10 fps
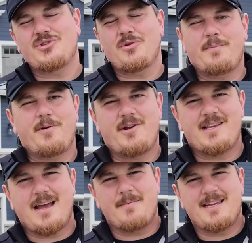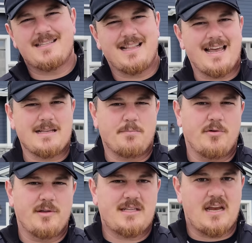a short period of time, it doesn't like to
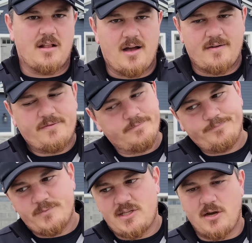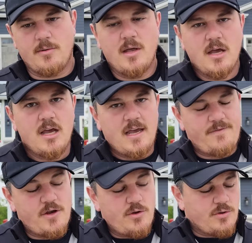pull the tail off. So
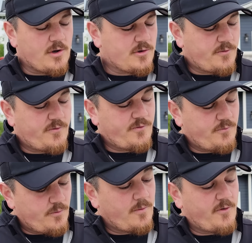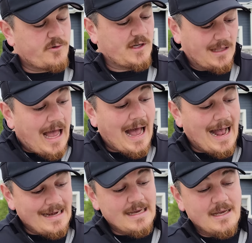if you do thrust re reverse a
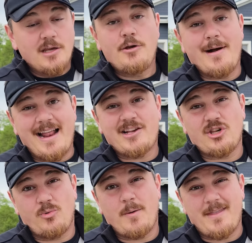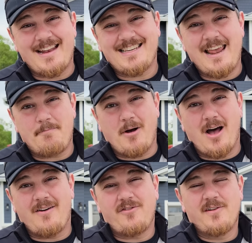lot, you might actually rip that tape
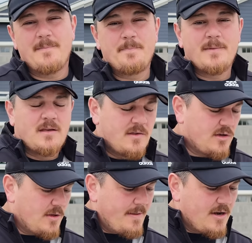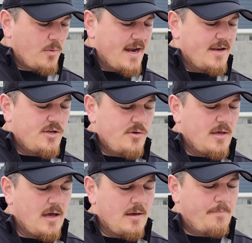off. So the better way to do
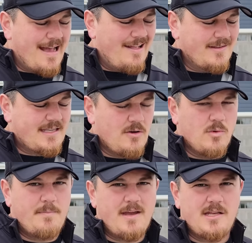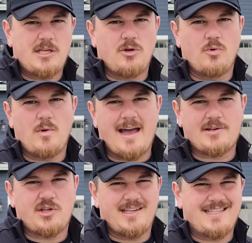the balancing would be to
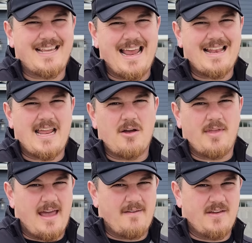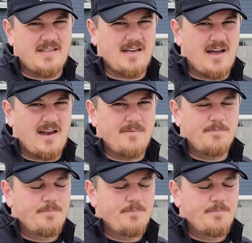actually sand down the heavy side.